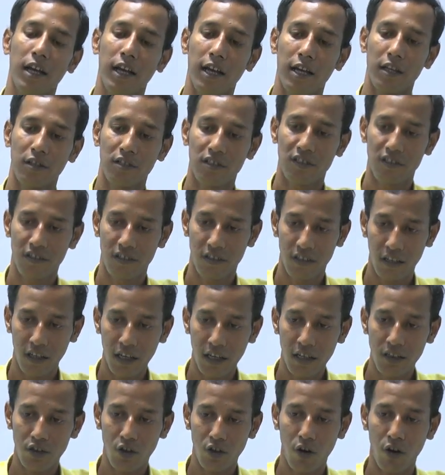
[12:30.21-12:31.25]

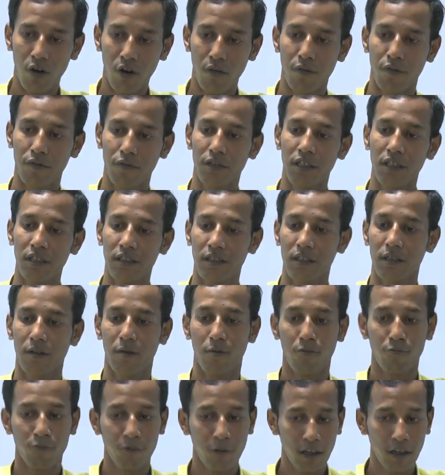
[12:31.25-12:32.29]
stage of this
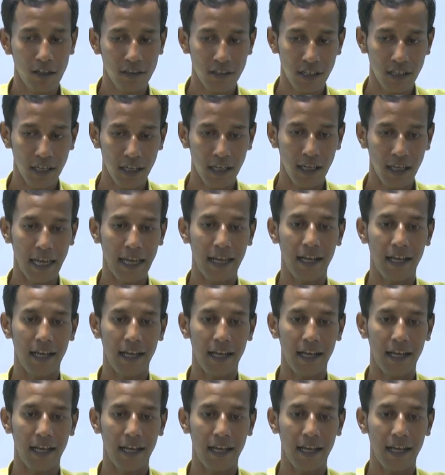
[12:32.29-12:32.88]
VLSI